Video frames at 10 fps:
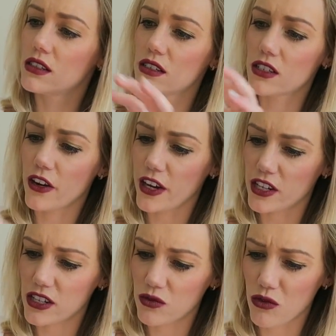sorry, I
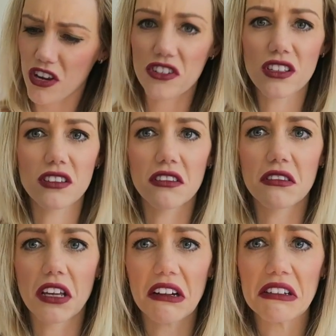just washed this,
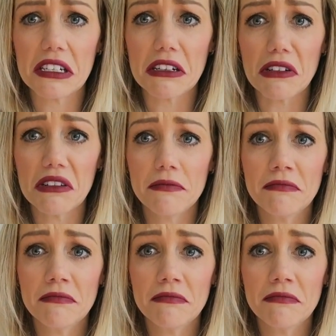it's kind of still.